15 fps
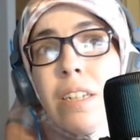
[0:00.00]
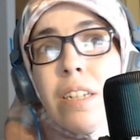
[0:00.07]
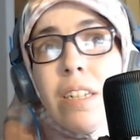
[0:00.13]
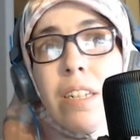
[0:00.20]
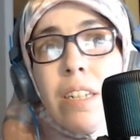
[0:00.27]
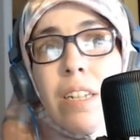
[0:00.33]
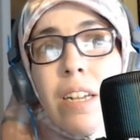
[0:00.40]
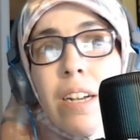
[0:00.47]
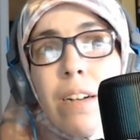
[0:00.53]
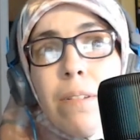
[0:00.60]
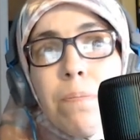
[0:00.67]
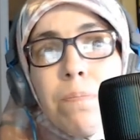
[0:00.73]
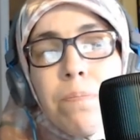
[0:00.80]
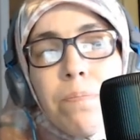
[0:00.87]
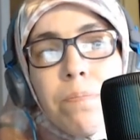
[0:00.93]
Yeah.
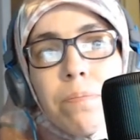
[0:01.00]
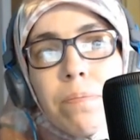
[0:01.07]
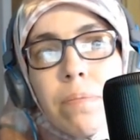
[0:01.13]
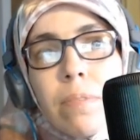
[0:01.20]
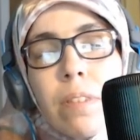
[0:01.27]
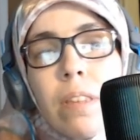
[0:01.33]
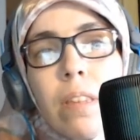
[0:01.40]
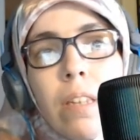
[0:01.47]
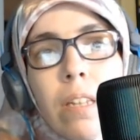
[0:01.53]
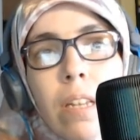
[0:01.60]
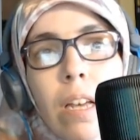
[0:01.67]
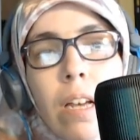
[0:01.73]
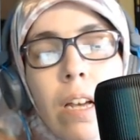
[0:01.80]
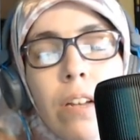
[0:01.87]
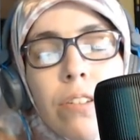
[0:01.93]

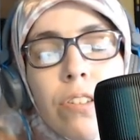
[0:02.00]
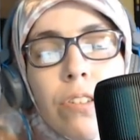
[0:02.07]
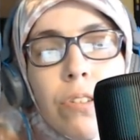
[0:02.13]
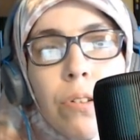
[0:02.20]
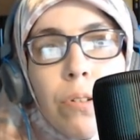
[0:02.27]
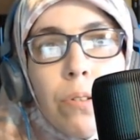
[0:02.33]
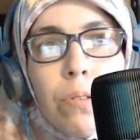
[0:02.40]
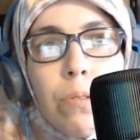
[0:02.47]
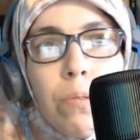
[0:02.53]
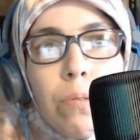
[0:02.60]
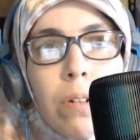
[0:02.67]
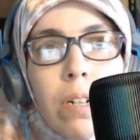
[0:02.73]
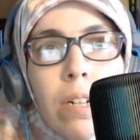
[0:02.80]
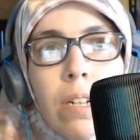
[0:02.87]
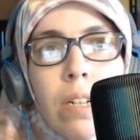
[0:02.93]
So,
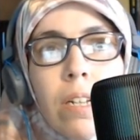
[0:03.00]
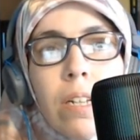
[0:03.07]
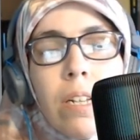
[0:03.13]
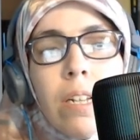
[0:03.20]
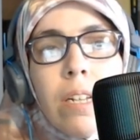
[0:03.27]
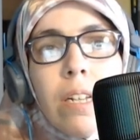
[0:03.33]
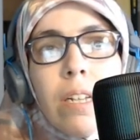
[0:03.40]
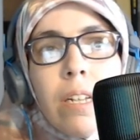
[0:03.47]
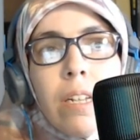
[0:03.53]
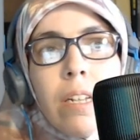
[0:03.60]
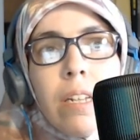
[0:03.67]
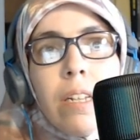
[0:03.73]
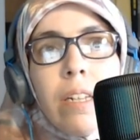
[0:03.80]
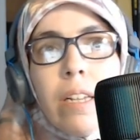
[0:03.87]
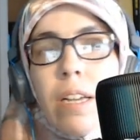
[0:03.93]

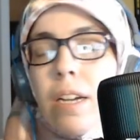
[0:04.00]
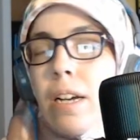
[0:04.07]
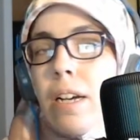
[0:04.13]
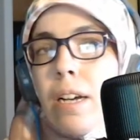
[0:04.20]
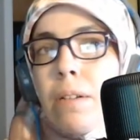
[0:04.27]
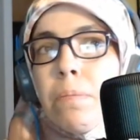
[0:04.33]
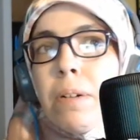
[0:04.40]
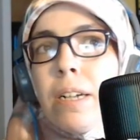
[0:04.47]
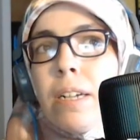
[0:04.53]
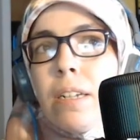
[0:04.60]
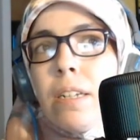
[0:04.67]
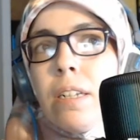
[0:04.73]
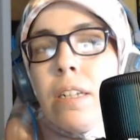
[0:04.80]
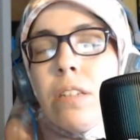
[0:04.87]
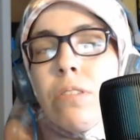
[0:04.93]
yeah, I might
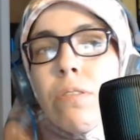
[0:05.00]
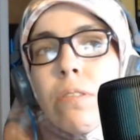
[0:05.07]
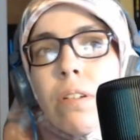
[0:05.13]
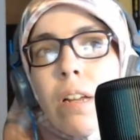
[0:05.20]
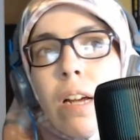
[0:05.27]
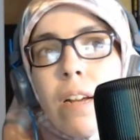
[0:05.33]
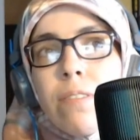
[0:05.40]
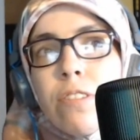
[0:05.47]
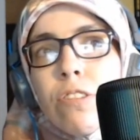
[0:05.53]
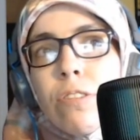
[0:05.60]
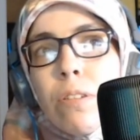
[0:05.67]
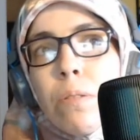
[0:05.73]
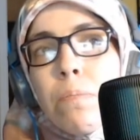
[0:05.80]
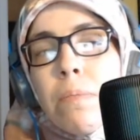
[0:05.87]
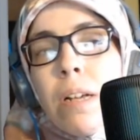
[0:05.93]
either live
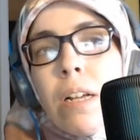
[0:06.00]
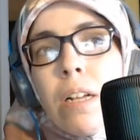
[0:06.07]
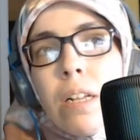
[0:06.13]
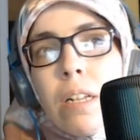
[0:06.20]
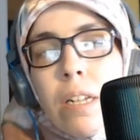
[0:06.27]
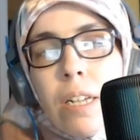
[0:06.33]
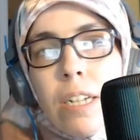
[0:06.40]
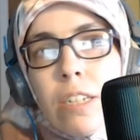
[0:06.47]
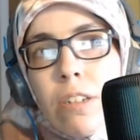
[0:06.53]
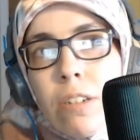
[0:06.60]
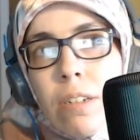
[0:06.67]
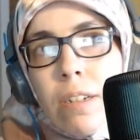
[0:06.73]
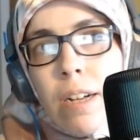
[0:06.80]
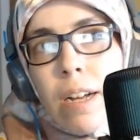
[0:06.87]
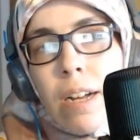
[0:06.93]
stream
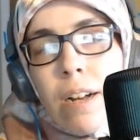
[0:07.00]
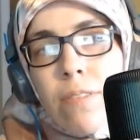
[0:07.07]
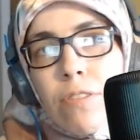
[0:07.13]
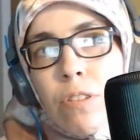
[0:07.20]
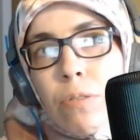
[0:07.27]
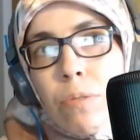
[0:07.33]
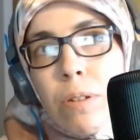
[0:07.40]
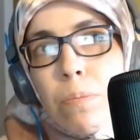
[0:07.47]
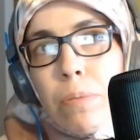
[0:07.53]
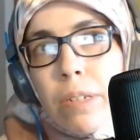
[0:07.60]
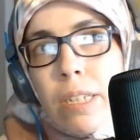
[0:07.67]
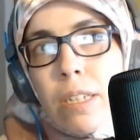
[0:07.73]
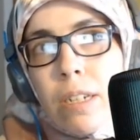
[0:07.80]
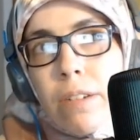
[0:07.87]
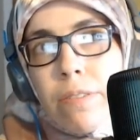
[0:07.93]
later after we
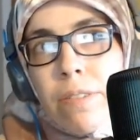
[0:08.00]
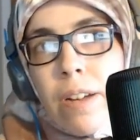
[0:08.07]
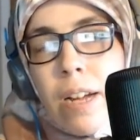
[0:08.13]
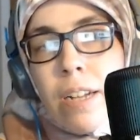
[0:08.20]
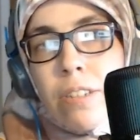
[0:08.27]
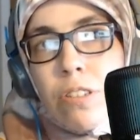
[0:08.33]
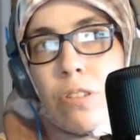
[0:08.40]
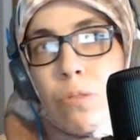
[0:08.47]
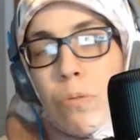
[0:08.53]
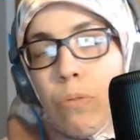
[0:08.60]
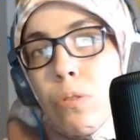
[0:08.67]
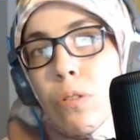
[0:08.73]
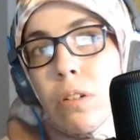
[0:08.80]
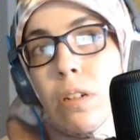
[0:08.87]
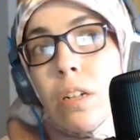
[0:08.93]
break our fast
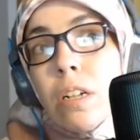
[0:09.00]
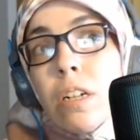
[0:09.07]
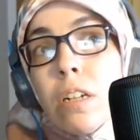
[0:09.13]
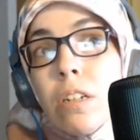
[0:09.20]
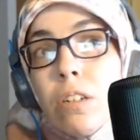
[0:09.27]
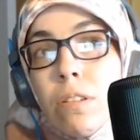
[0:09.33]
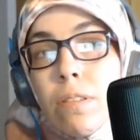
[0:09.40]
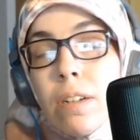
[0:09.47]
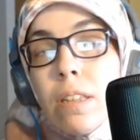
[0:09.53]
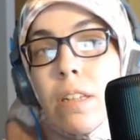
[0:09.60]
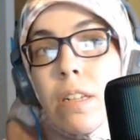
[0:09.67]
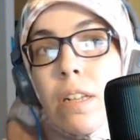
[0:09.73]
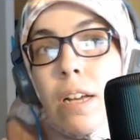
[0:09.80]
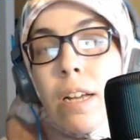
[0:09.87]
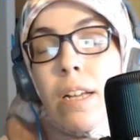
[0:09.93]
or during the
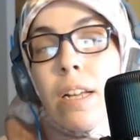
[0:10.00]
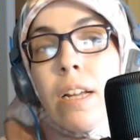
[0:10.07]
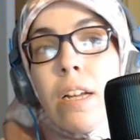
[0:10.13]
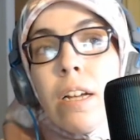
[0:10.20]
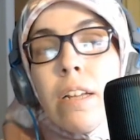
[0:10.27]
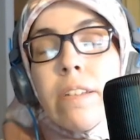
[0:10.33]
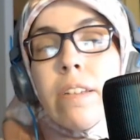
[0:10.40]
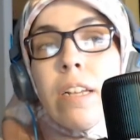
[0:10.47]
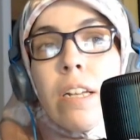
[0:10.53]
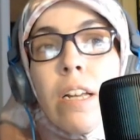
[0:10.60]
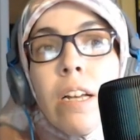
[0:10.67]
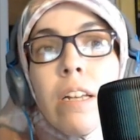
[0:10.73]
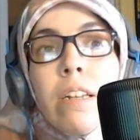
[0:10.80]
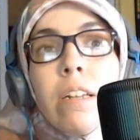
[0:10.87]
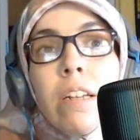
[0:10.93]
day as a
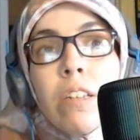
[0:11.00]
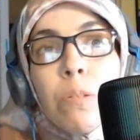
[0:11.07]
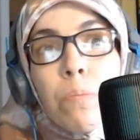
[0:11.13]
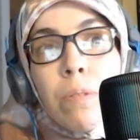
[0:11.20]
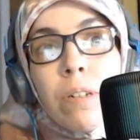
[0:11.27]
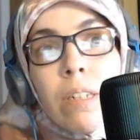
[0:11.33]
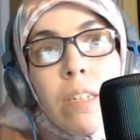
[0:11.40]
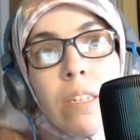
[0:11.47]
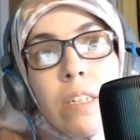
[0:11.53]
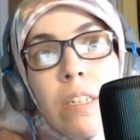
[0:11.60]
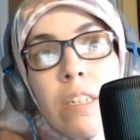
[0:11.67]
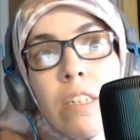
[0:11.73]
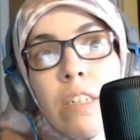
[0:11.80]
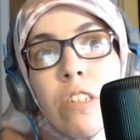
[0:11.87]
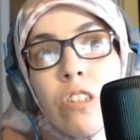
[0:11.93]
desperately
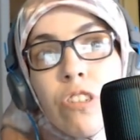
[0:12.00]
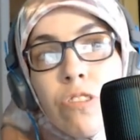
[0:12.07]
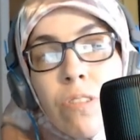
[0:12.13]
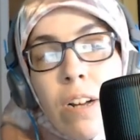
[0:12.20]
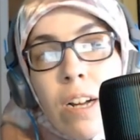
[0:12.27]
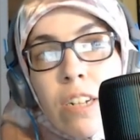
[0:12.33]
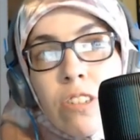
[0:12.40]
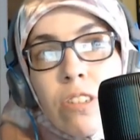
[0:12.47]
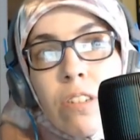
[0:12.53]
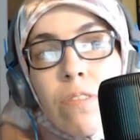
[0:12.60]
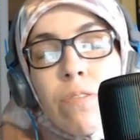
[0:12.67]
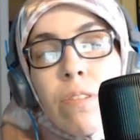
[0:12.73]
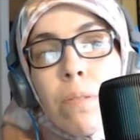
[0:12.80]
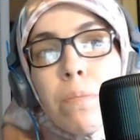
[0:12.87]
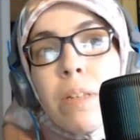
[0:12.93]
needed distraction
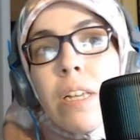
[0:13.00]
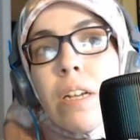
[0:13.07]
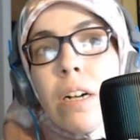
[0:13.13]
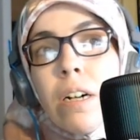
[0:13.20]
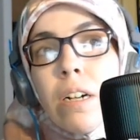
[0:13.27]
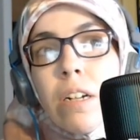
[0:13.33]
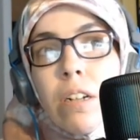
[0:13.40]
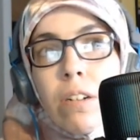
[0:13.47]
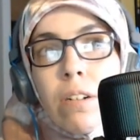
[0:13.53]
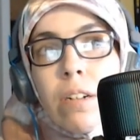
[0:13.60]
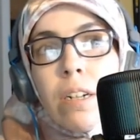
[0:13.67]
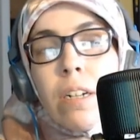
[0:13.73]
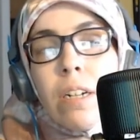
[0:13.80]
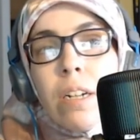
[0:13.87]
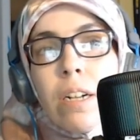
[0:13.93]
from the hunger
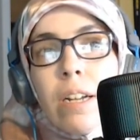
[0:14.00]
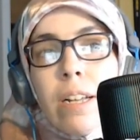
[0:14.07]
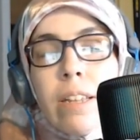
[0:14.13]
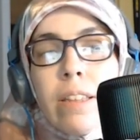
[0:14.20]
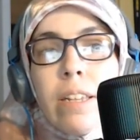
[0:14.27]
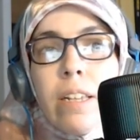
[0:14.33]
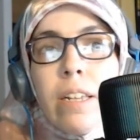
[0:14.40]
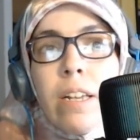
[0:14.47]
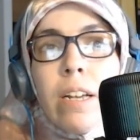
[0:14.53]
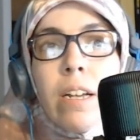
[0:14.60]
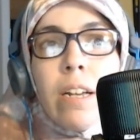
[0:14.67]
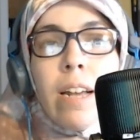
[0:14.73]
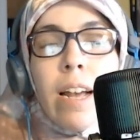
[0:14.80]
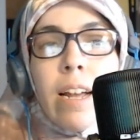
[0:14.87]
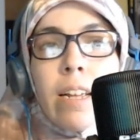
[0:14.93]
and the
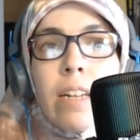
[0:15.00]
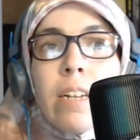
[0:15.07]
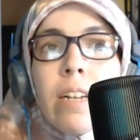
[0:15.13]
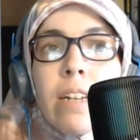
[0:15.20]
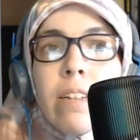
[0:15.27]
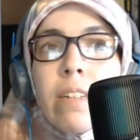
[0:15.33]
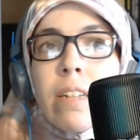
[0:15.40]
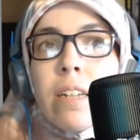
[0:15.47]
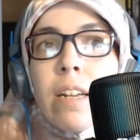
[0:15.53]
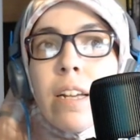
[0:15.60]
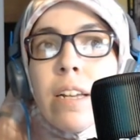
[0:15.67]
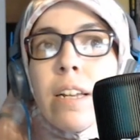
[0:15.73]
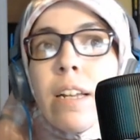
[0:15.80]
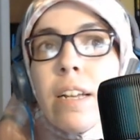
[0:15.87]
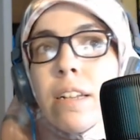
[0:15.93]
agonizing
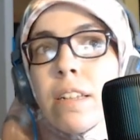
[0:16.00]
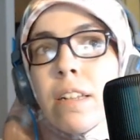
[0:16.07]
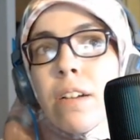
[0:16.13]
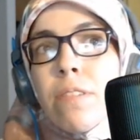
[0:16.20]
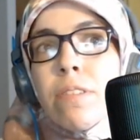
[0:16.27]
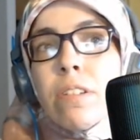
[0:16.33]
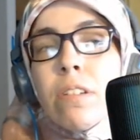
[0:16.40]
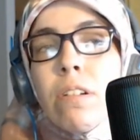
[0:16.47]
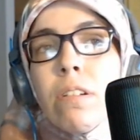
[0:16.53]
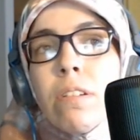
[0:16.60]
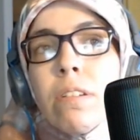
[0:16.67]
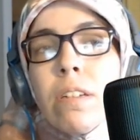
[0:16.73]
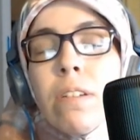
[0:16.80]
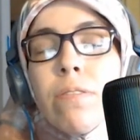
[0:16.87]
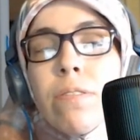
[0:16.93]
headaches that result
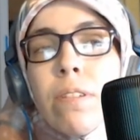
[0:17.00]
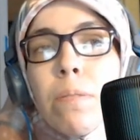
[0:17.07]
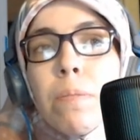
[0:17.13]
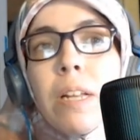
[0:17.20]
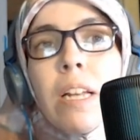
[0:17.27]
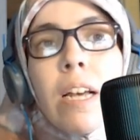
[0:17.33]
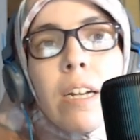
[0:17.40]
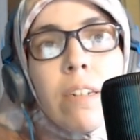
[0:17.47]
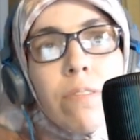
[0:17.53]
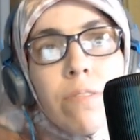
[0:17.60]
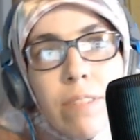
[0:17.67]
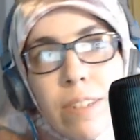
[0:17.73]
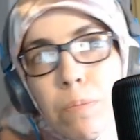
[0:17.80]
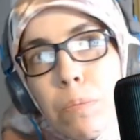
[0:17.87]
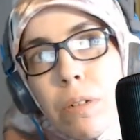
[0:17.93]
from the lack of
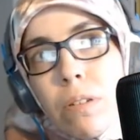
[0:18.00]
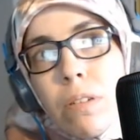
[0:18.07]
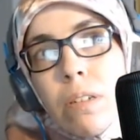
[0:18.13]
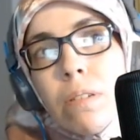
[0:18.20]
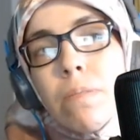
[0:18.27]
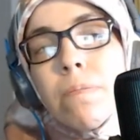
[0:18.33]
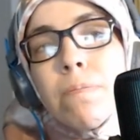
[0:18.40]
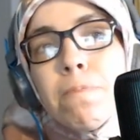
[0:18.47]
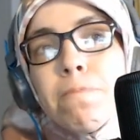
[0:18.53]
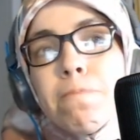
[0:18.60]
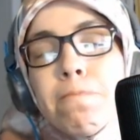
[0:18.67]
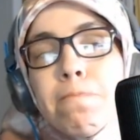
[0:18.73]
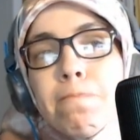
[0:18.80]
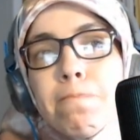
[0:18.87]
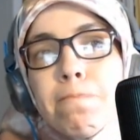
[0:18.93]
Red Bull.
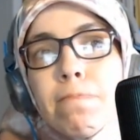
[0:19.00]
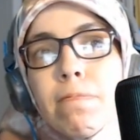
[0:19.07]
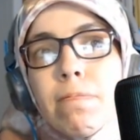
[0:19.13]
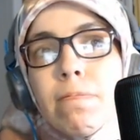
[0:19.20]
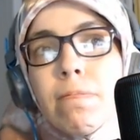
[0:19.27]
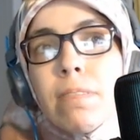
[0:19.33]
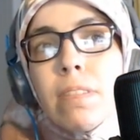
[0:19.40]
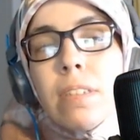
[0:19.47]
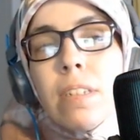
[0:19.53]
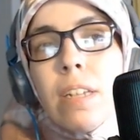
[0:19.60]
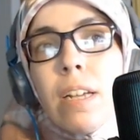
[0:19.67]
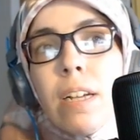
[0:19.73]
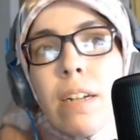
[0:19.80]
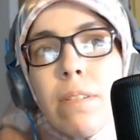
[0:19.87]
Yeah.